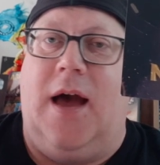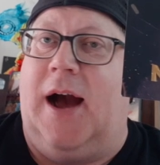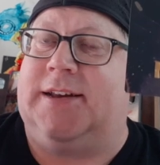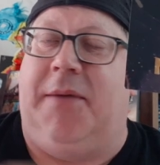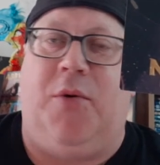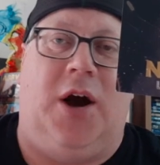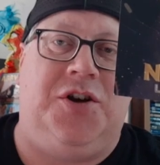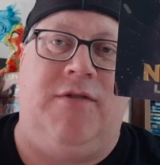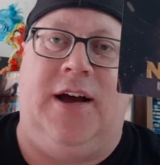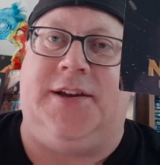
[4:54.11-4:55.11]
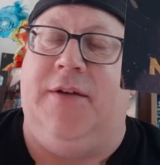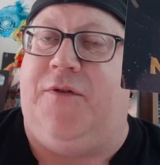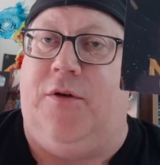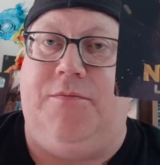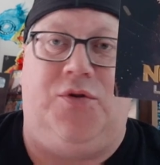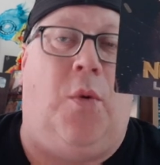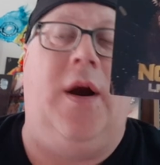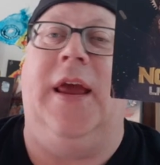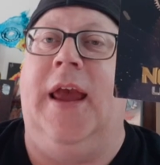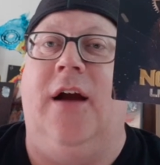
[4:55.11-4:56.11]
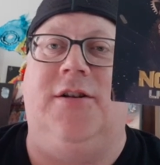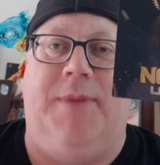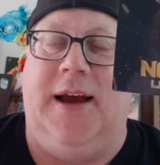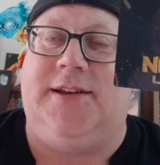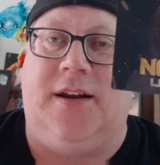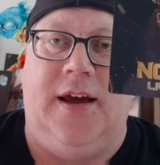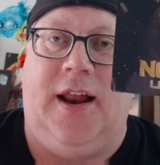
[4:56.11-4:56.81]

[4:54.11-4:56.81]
I stopped watching wrestling for 20 years, basically.